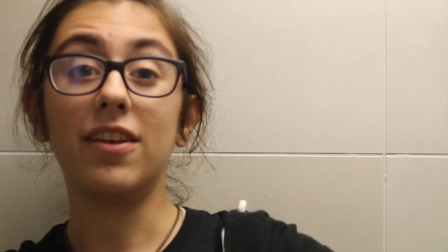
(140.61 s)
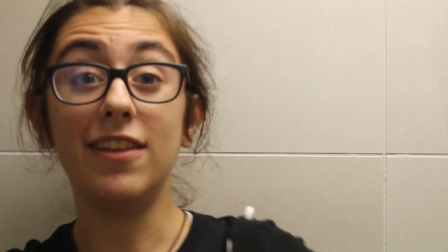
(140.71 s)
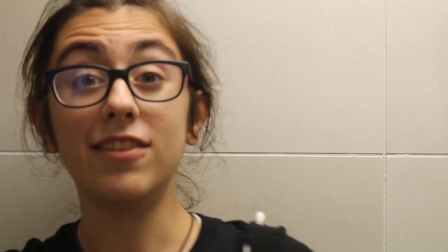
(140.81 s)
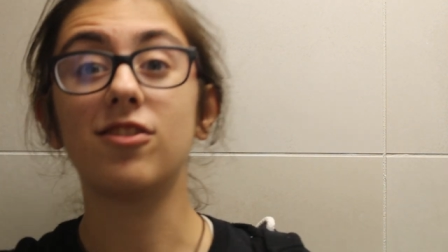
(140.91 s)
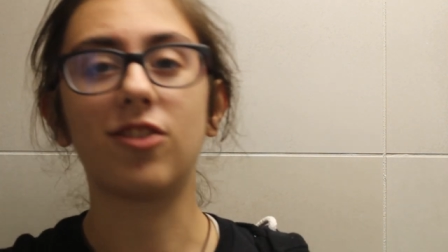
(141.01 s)

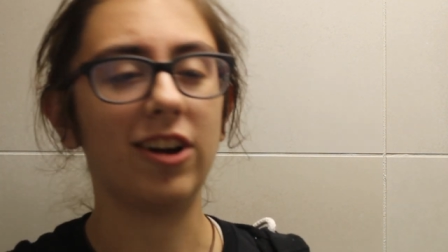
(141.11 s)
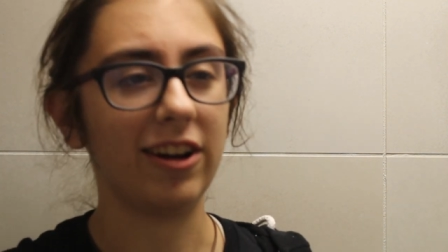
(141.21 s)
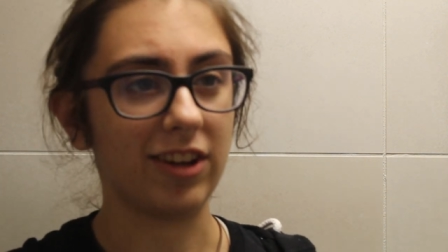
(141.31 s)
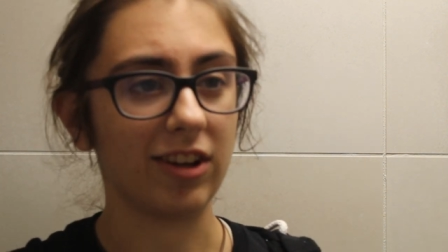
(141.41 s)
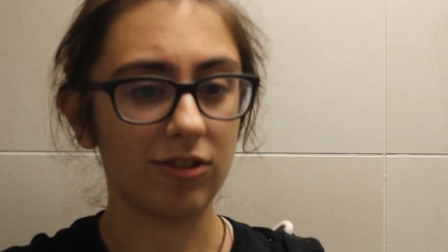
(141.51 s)
This is
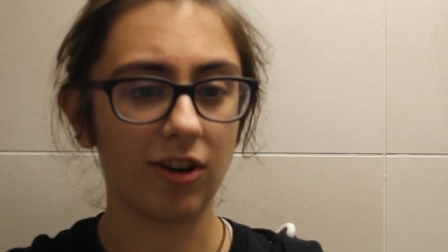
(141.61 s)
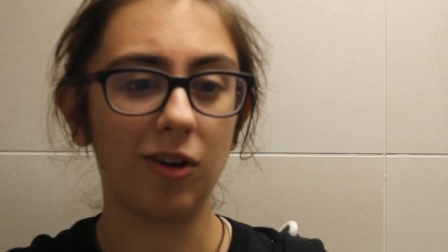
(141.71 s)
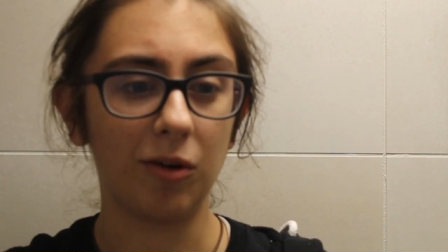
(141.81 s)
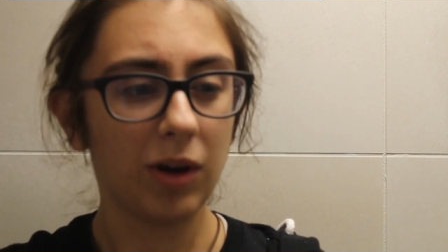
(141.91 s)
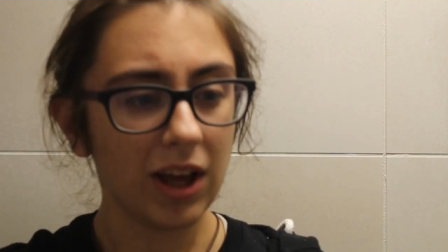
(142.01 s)
crazy.
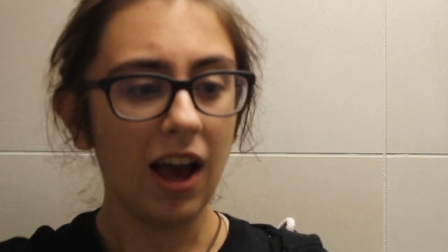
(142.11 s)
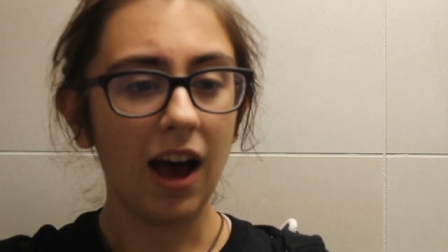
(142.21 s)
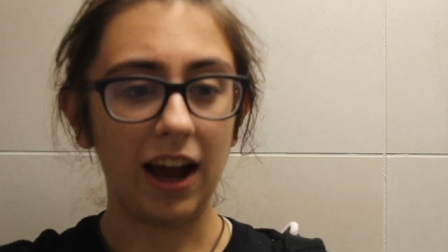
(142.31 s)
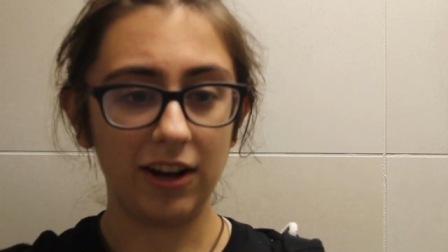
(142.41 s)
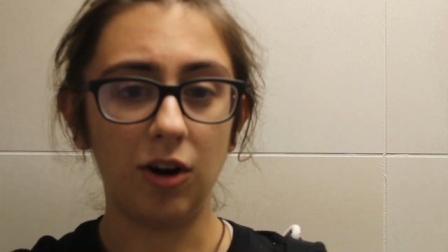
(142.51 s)
So,
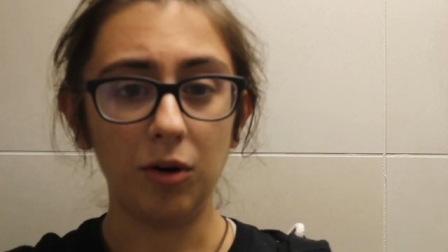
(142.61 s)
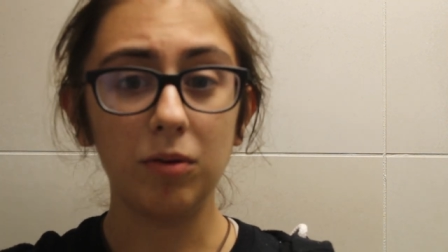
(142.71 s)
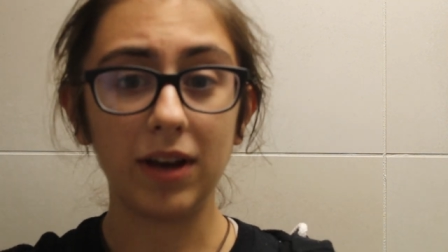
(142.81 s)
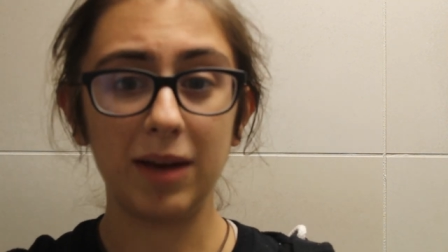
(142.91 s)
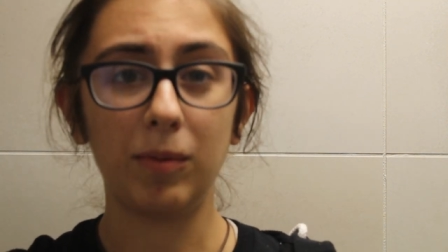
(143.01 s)
I
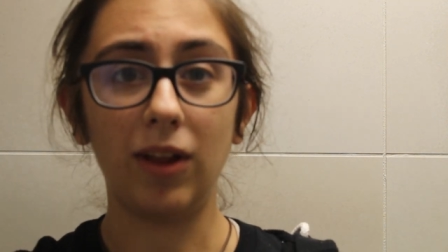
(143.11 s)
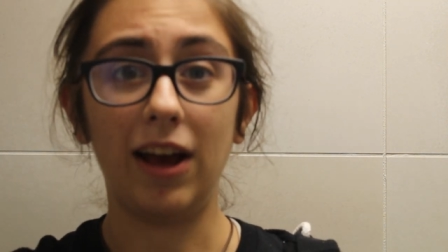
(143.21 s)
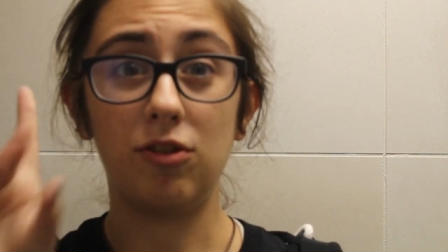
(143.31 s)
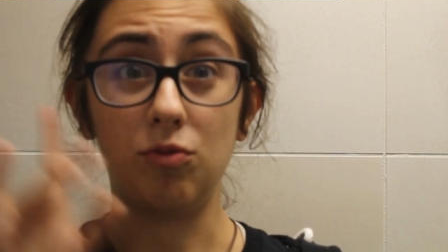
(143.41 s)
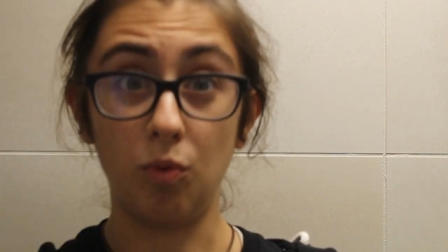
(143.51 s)
know Gable
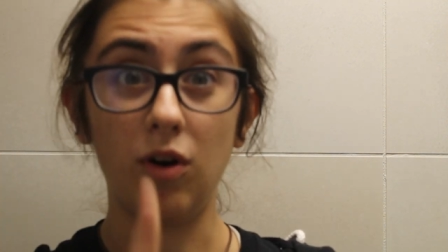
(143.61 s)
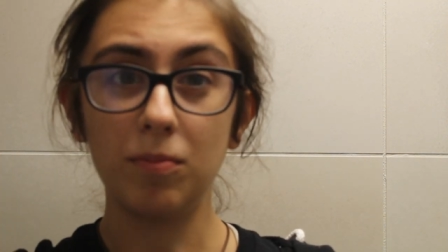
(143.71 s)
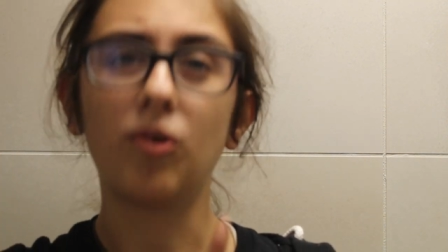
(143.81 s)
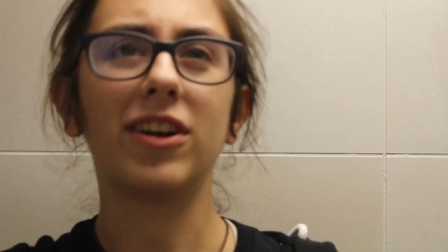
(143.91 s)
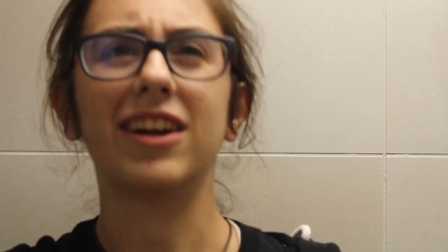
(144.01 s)
has one
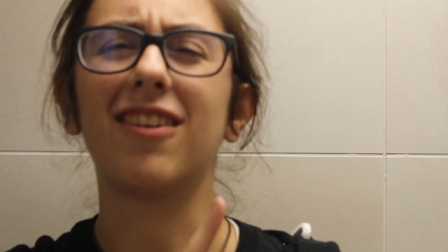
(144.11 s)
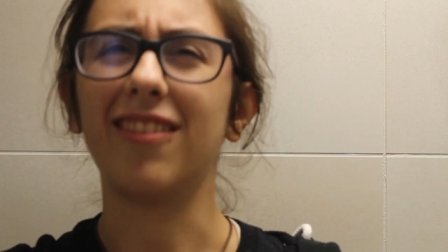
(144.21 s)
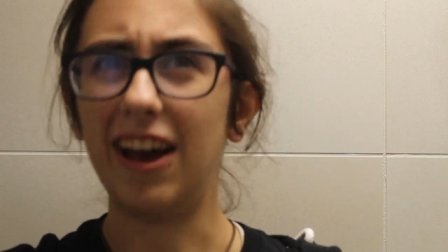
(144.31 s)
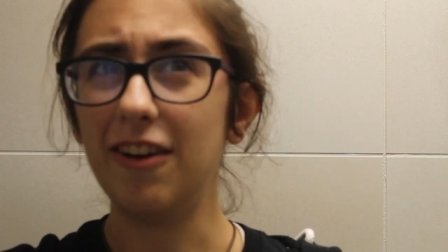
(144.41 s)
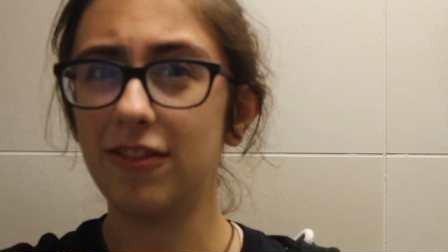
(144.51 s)
more year
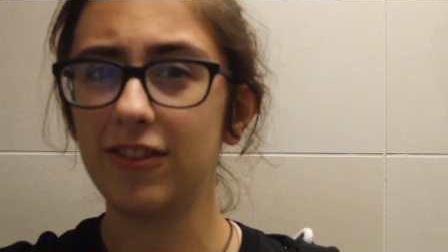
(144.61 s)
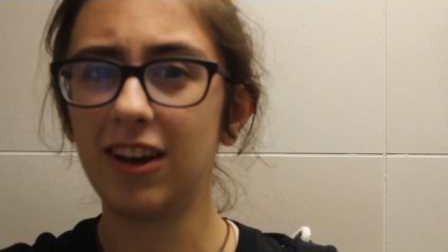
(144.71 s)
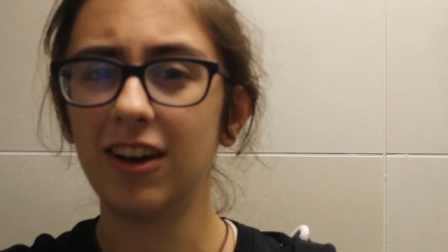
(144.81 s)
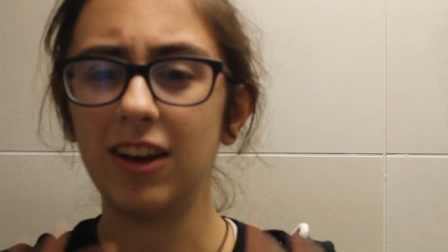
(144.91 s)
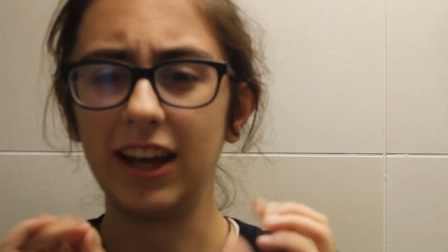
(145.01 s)
left
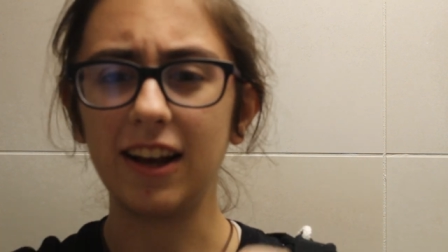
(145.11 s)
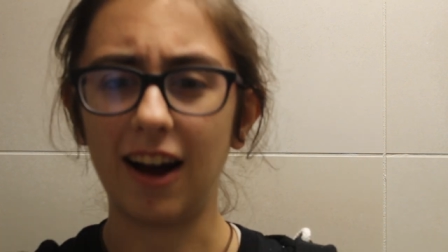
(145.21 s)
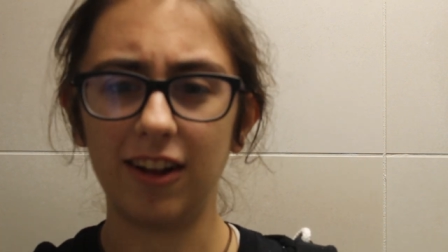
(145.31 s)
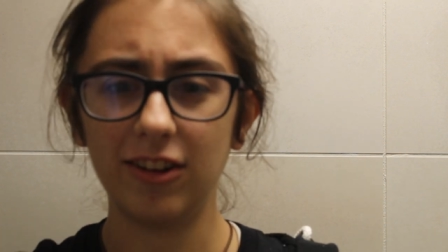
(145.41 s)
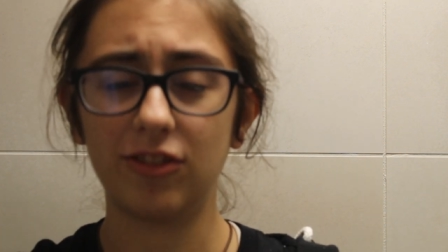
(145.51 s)
in
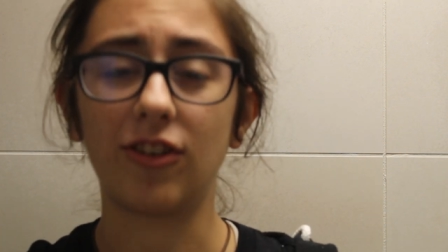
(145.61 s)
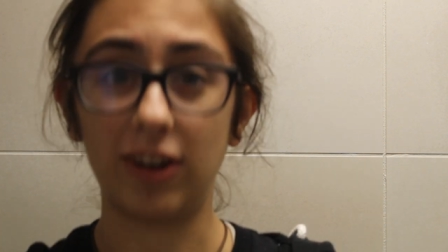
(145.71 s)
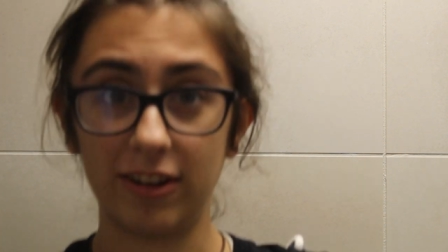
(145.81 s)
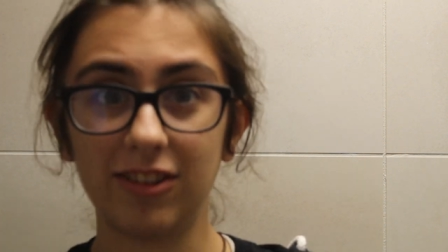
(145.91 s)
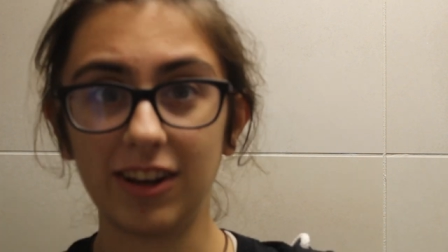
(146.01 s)
college for
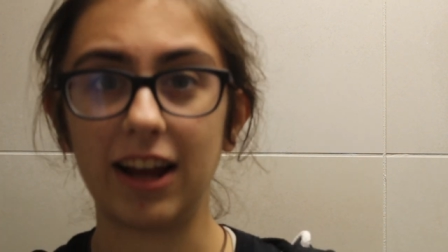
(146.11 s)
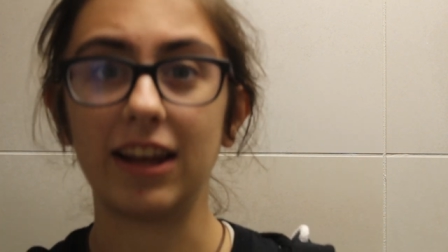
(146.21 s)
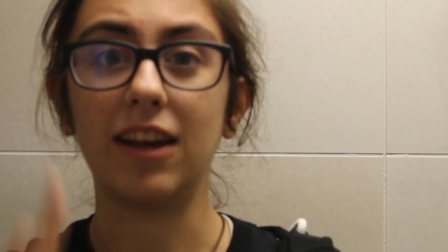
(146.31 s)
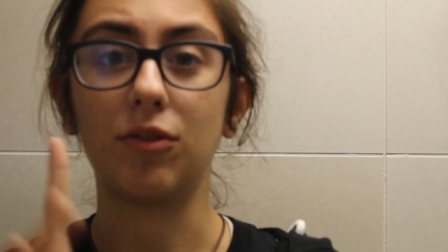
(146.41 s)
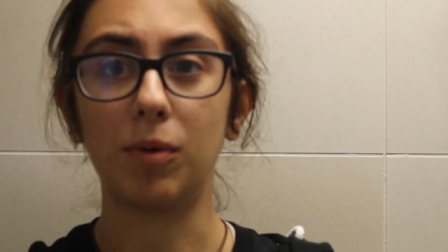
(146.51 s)
wrestling. and
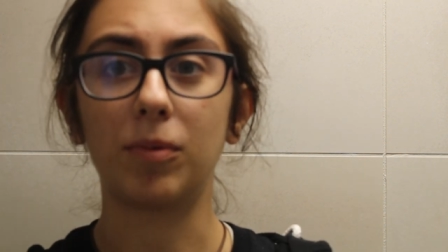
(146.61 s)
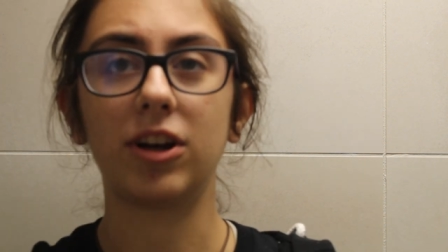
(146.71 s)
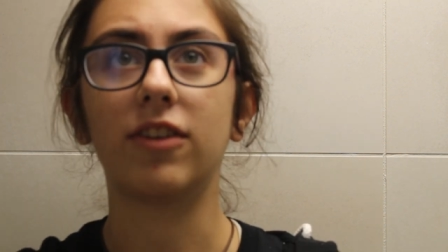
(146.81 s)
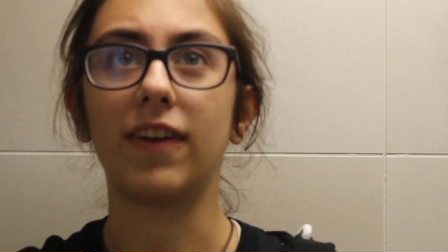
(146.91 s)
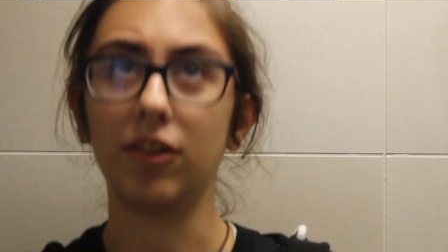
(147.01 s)
He has one more
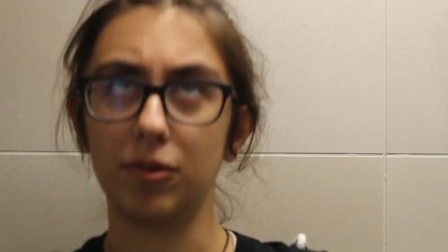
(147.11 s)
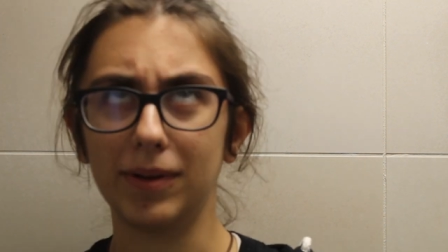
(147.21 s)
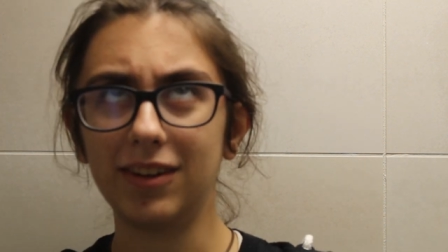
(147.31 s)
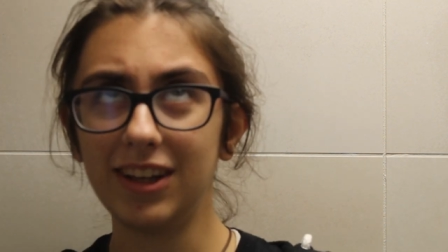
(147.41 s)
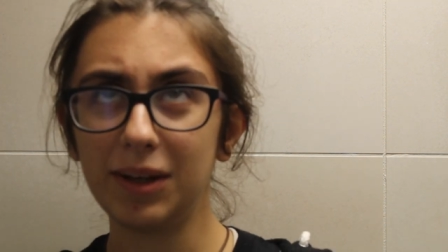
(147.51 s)
year of
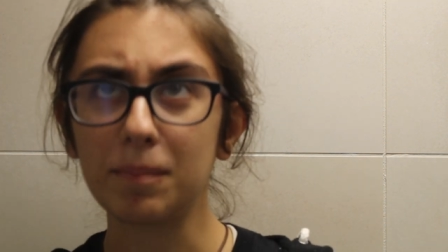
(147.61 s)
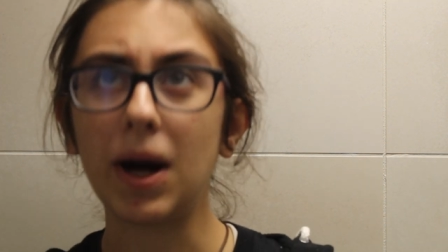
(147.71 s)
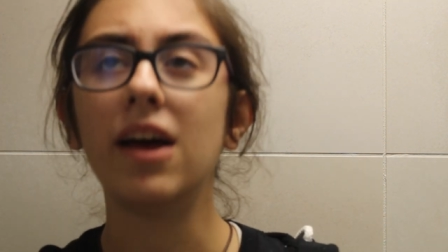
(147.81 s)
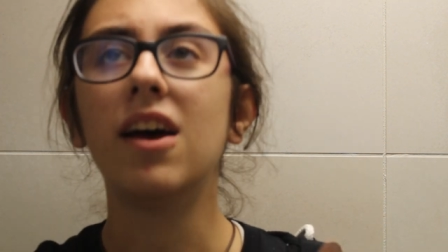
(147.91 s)
eligibility.